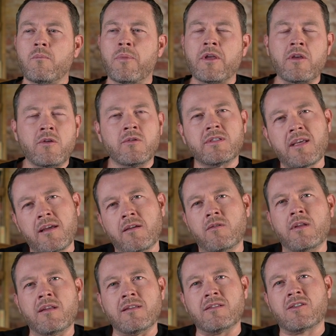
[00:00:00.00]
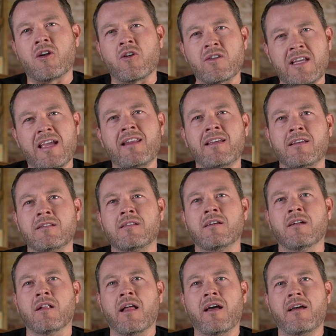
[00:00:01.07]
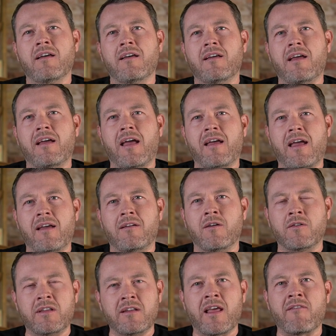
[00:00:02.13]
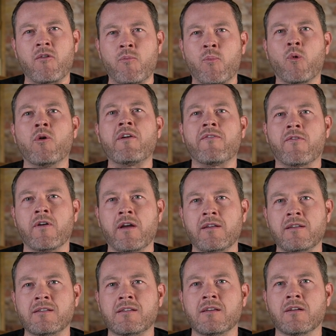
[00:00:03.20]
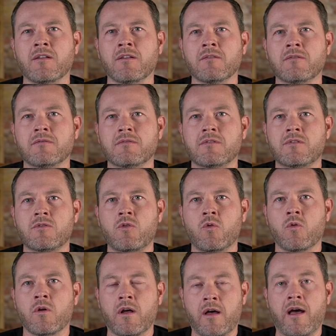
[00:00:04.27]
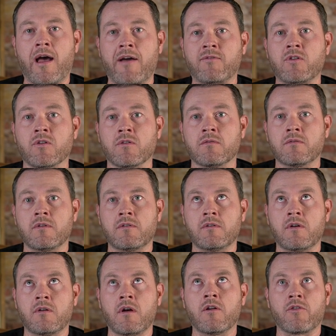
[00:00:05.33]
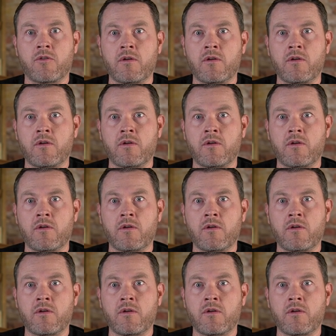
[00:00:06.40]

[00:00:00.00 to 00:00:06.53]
but you say you didn't start dating until, or didn't have a boyfriend until school uh, after or